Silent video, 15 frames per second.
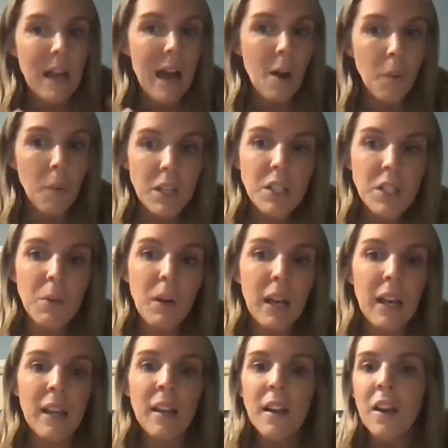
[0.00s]
how we do
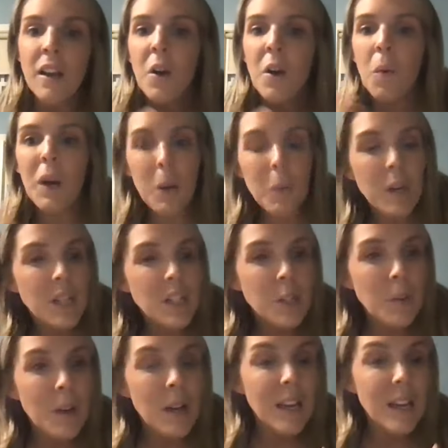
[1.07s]
it, where we
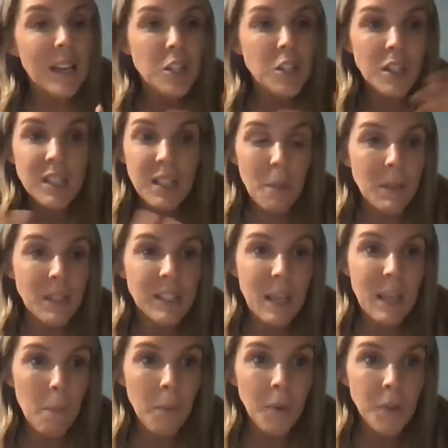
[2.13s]
do it, and just some
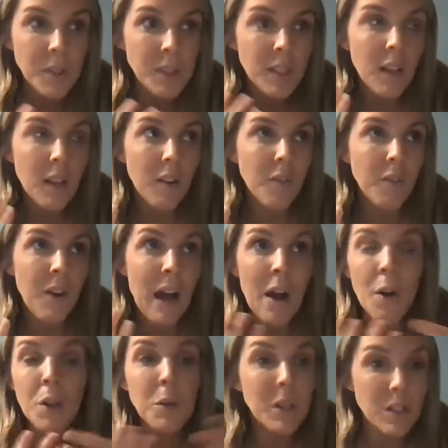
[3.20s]
examples of
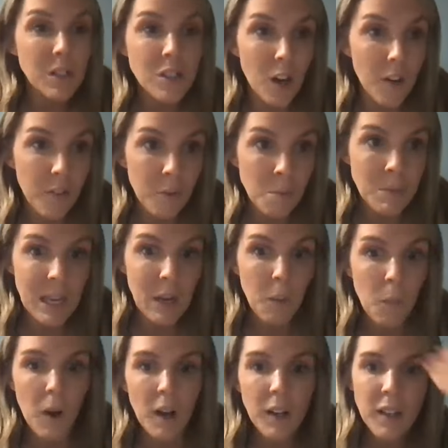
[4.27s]
how you can start from day
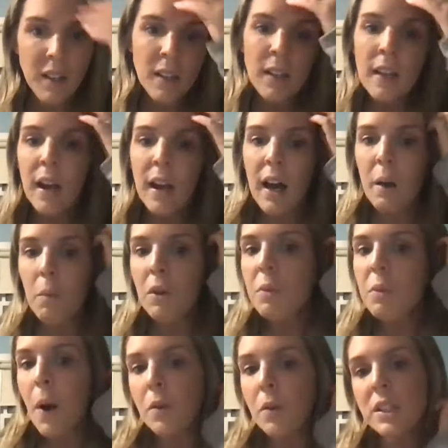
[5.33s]
one with
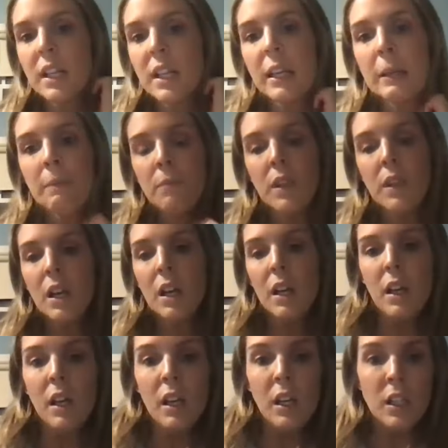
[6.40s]
posting.
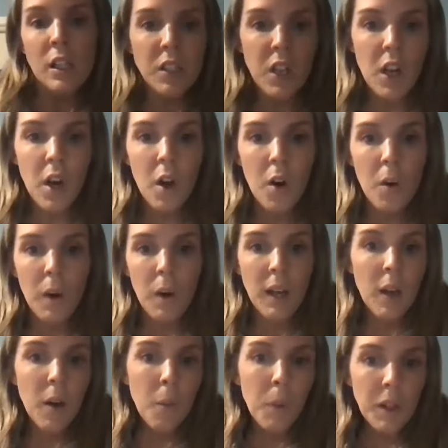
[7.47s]
So
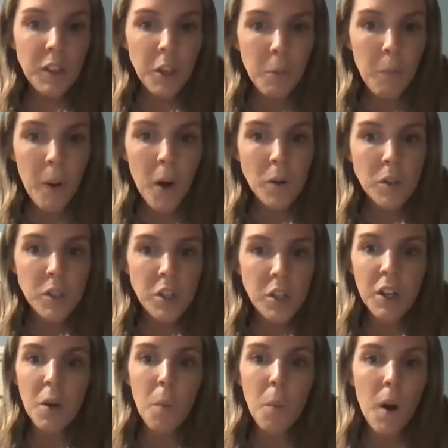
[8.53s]
with your post, you're
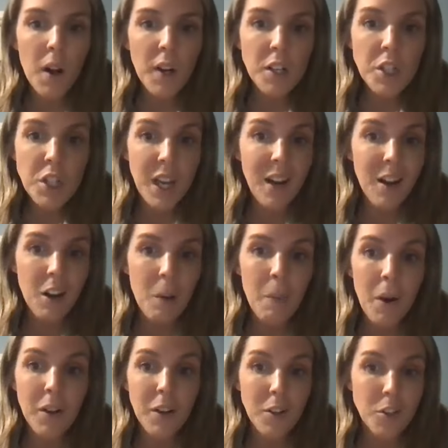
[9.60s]
going to want to share
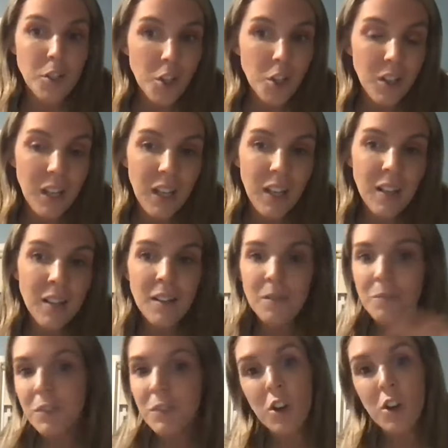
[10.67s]
about your journey,
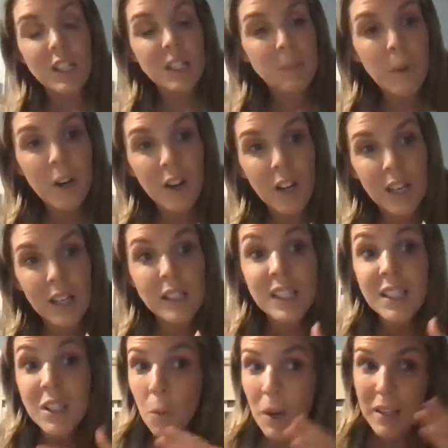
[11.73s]
your
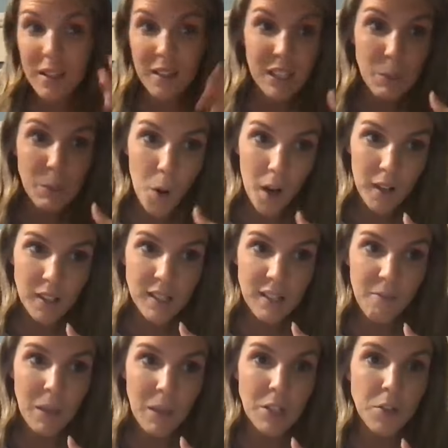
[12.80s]
experience, the way that these products
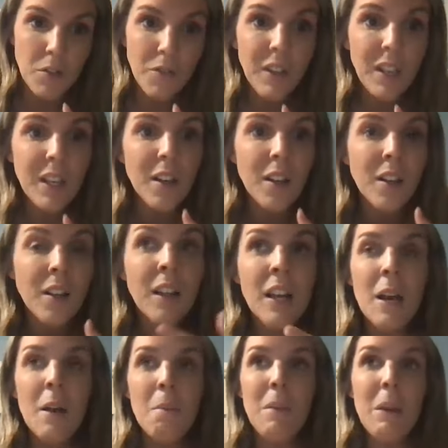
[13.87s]
have made you feel,
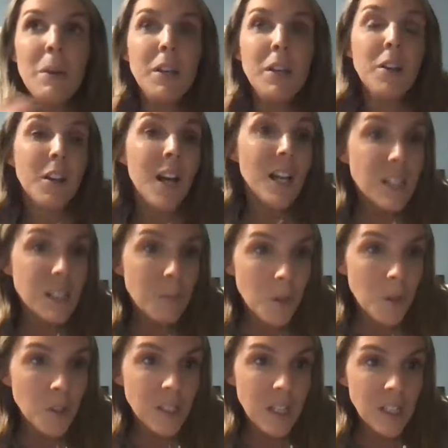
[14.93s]
maybe your
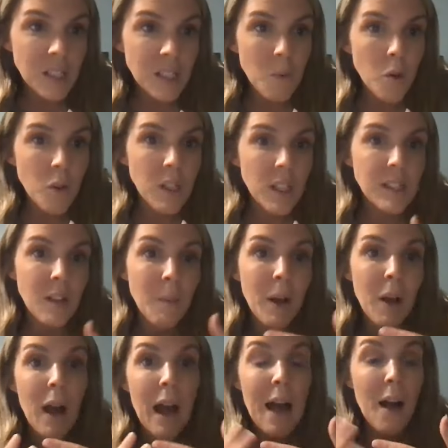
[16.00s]
customers' testimonies
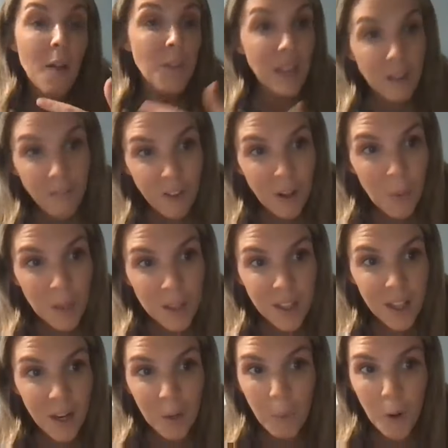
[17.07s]
about how they feel with
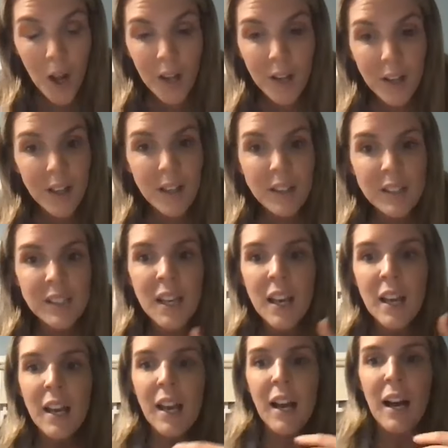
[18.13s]
their products,
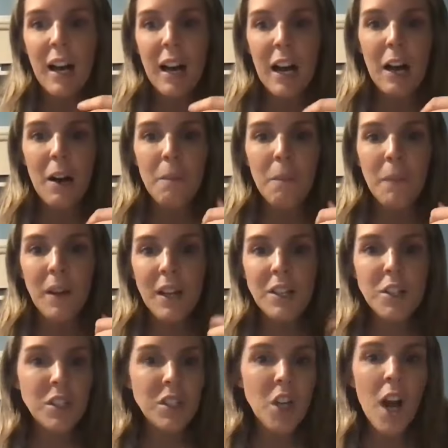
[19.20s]
and
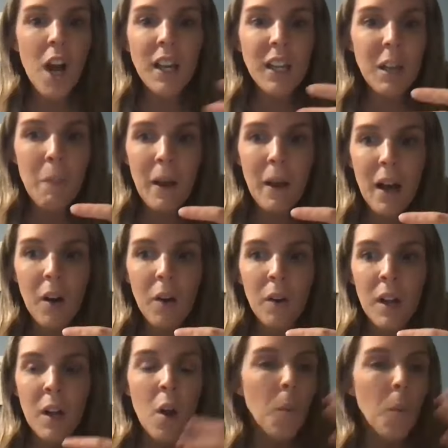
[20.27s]
just talking about
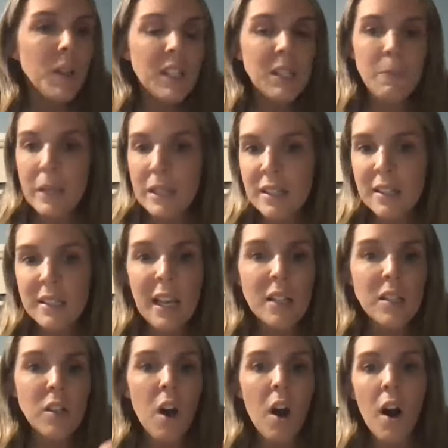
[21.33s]
what this business
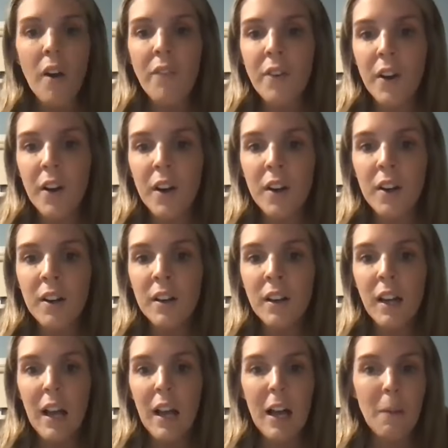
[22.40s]
has to offer,
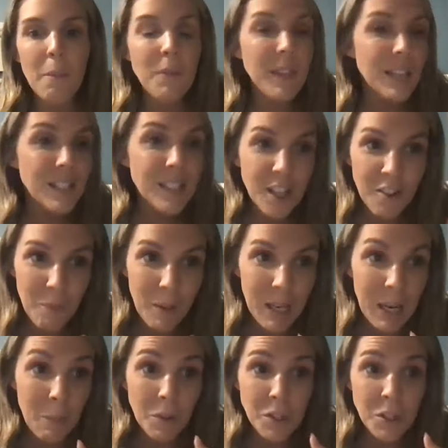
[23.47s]
things that you've been
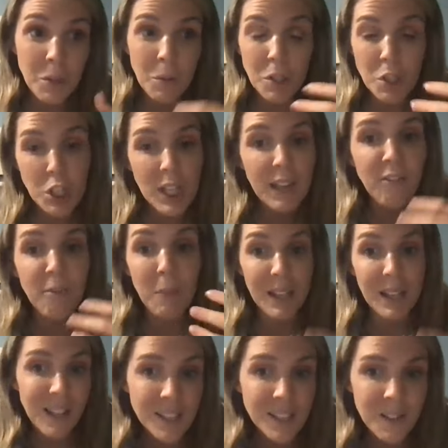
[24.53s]
able to achieve
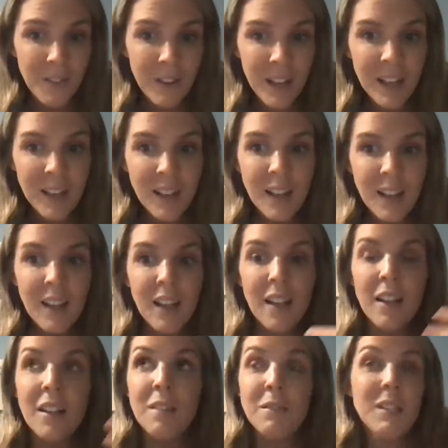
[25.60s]
because of it,
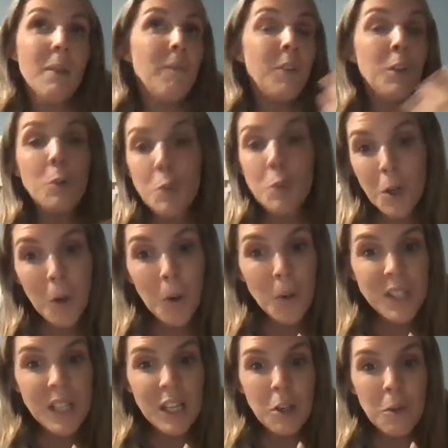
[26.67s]
some future
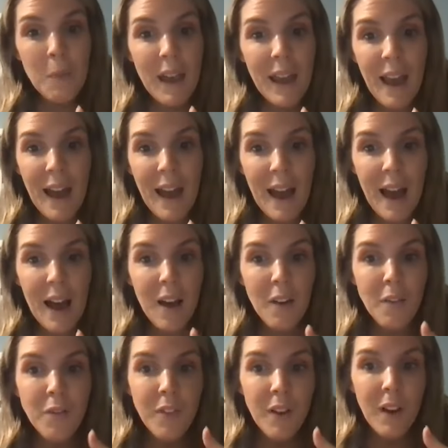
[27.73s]
goals that you may
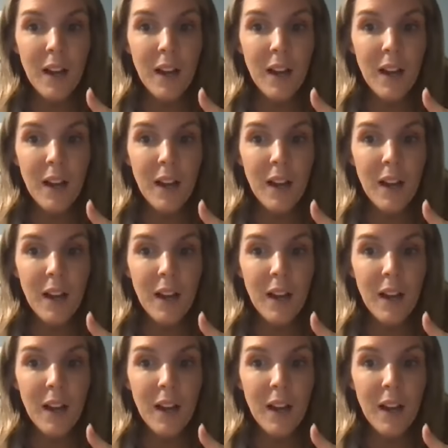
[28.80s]
have.